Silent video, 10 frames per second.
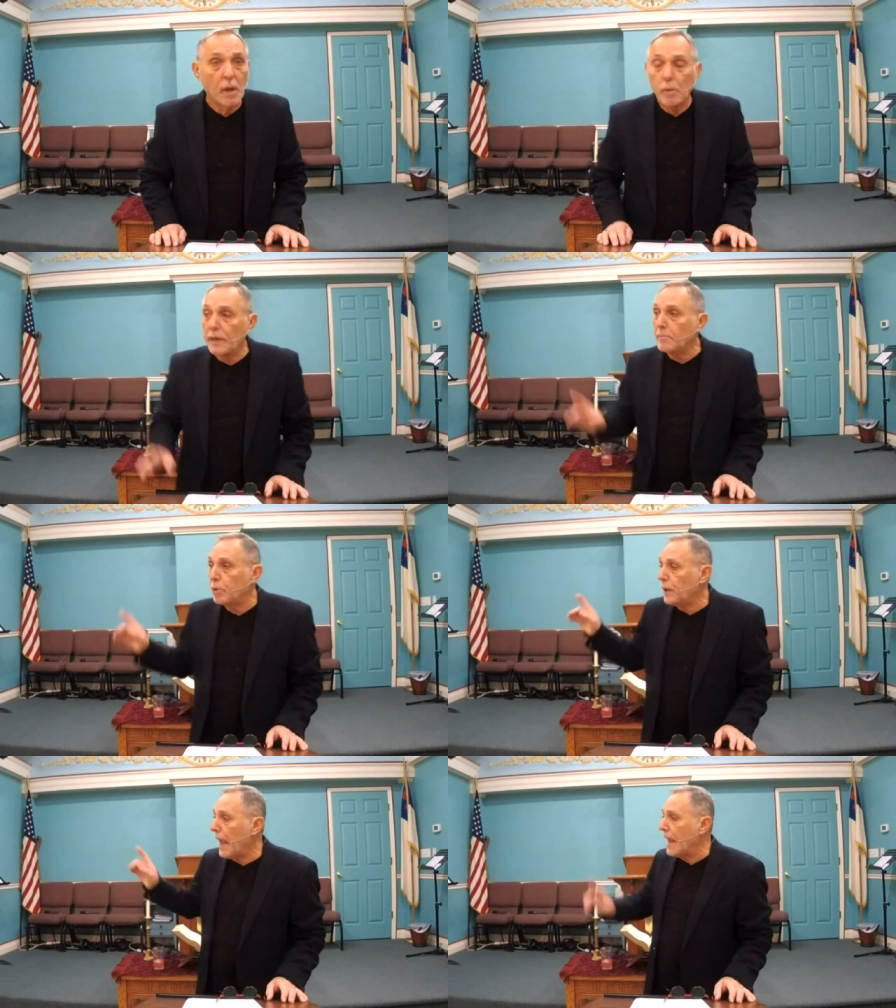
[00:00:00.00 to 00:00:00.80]
When he
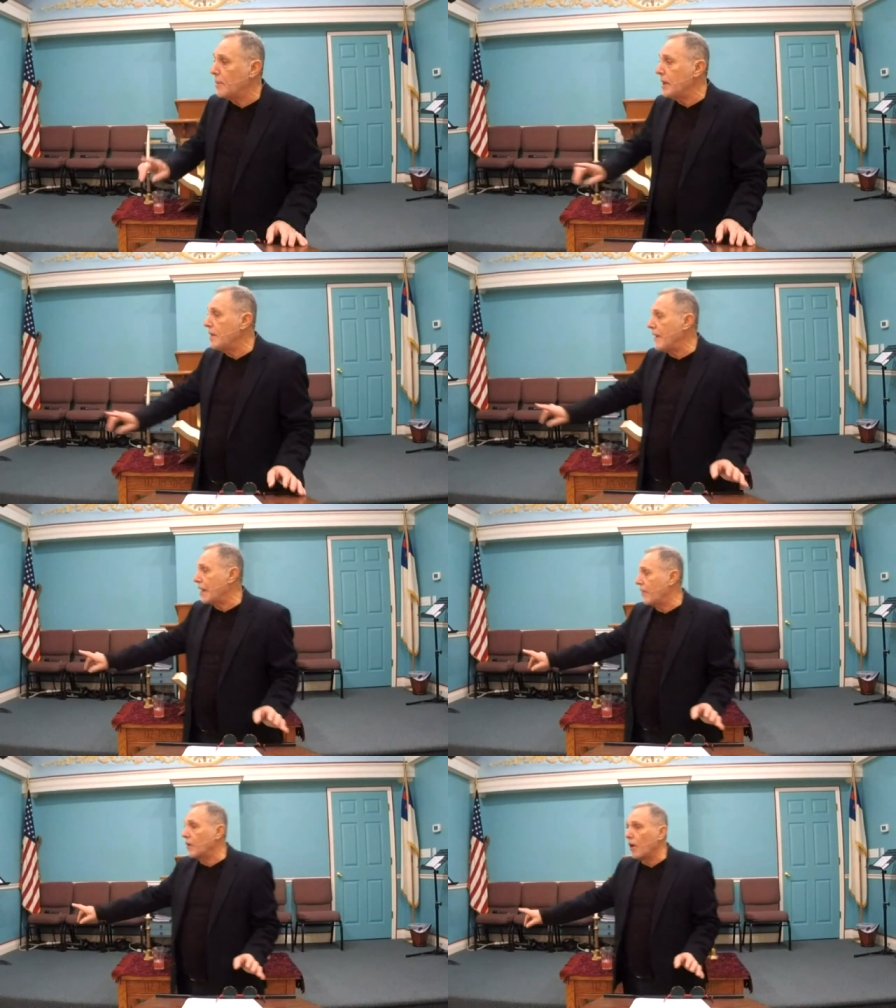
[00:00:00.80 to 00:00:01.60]
put Adam and Eve
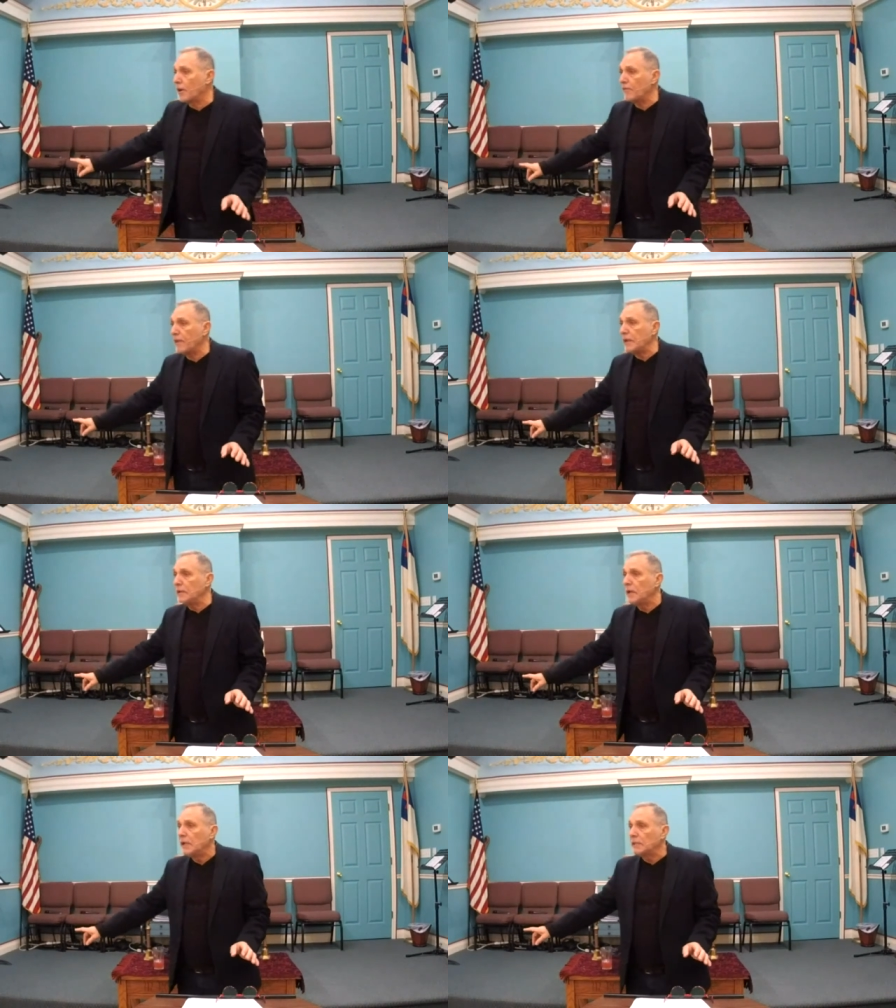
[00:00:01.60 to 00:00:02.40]
out of the Garden of
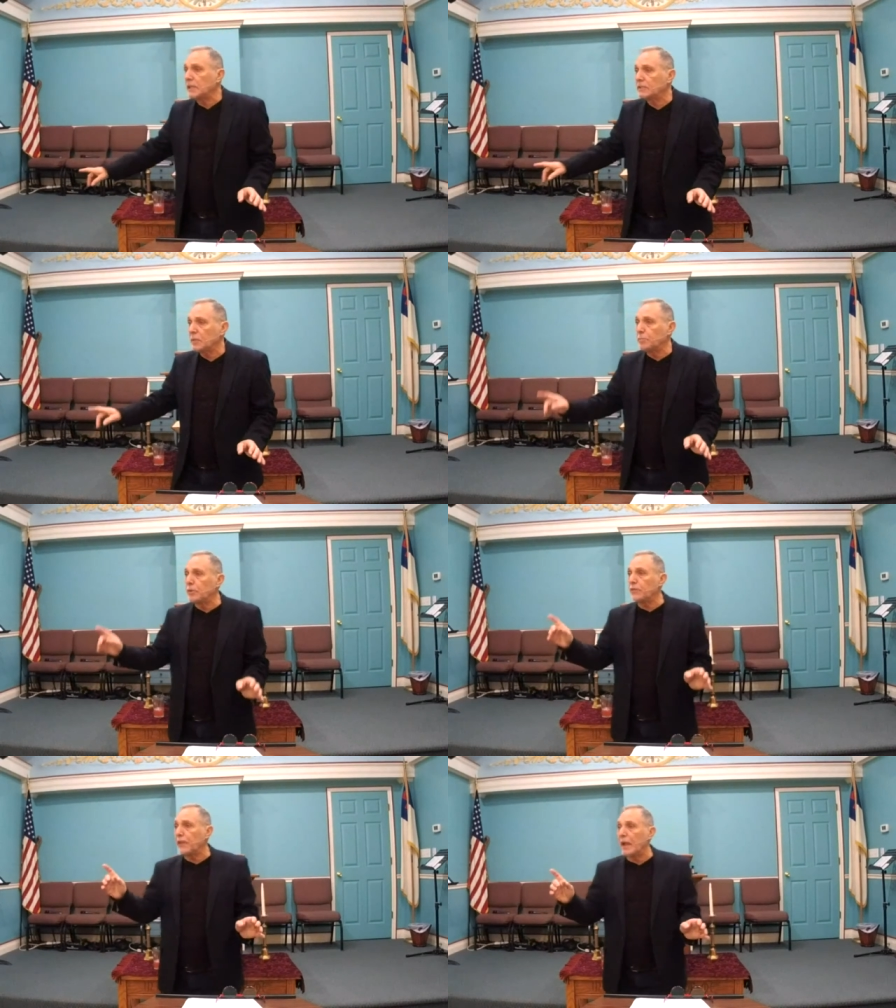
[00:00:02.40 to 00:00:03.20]
Eden, it says he
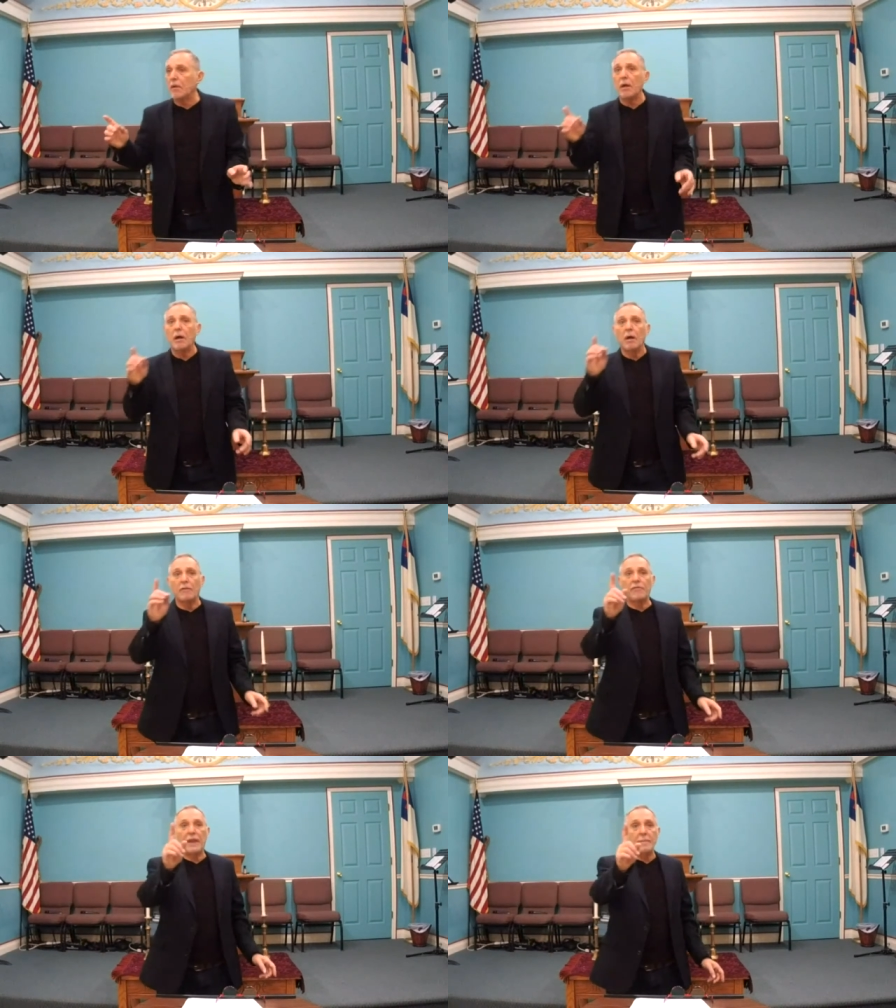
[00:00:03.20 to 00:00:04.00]
put there
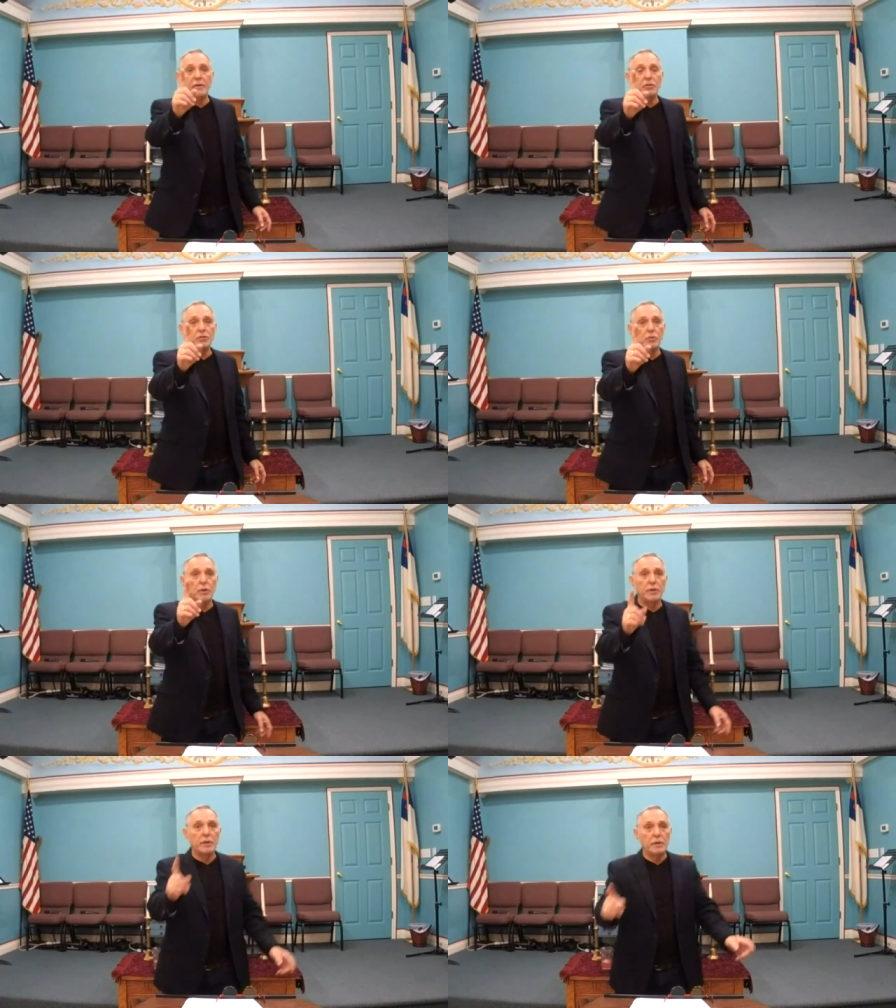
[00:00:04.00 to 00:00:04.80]
a flaming
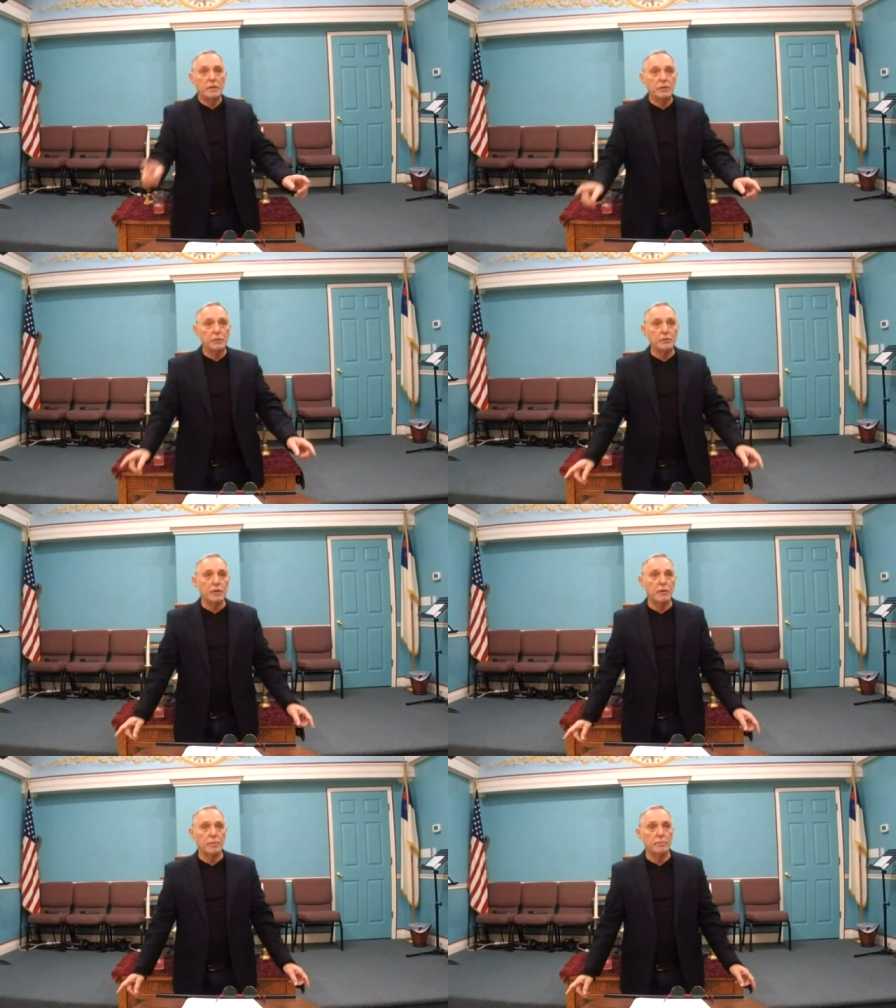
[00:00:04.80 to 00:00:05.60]
sword and two
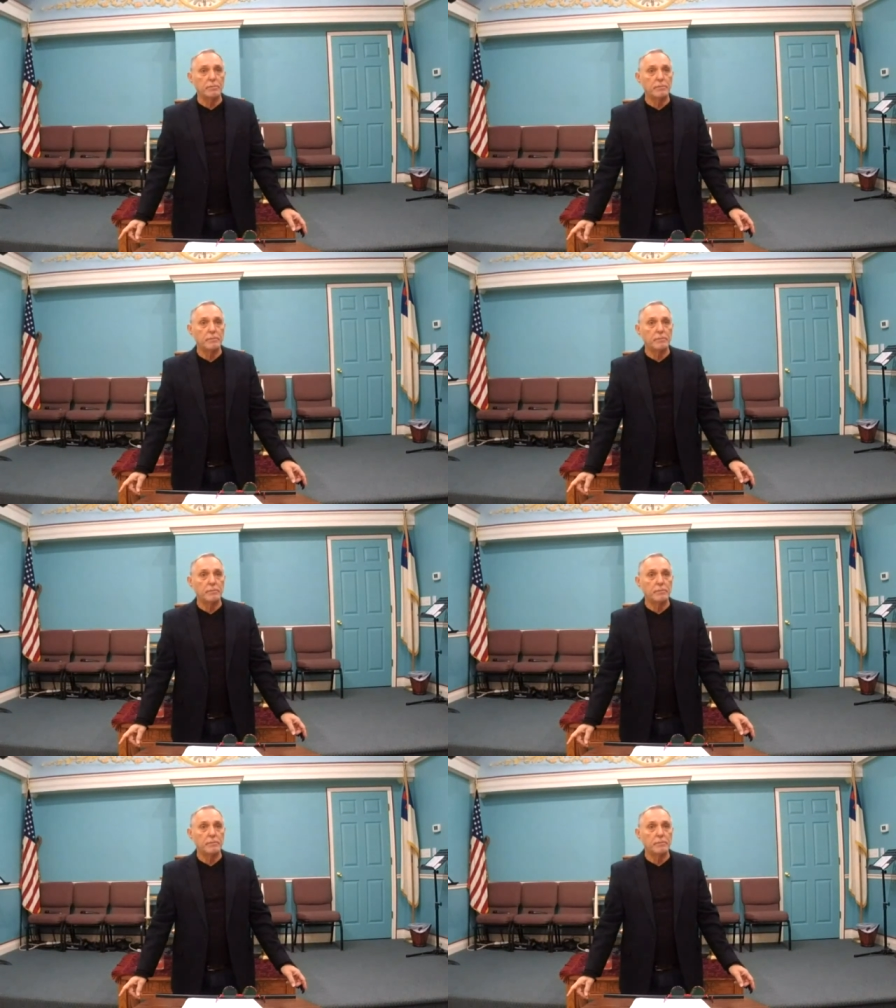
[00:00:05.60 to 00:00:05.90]
cherubim.